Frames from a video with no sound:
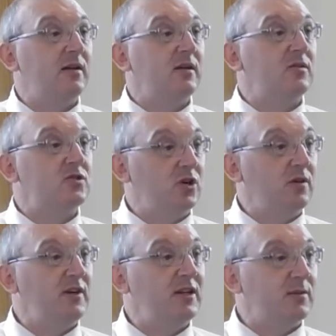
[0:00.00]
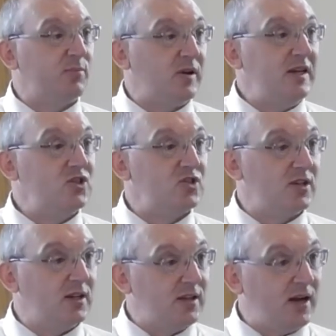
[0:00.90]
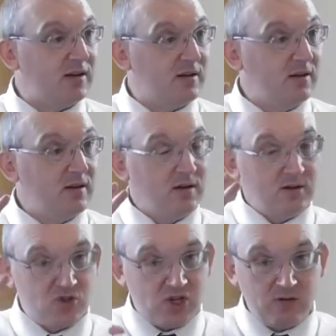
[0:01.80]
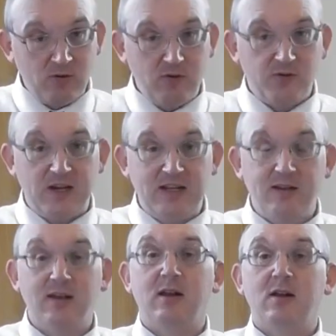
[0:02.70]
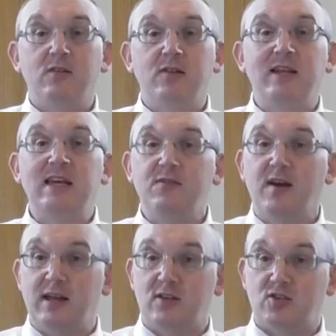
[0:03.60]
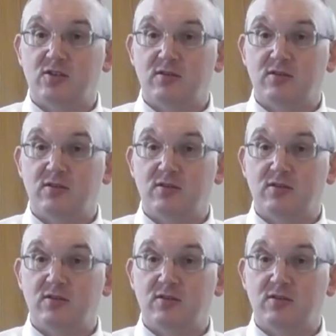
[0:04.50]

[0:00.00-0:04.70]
serving the priests, and in that general field, the Levites.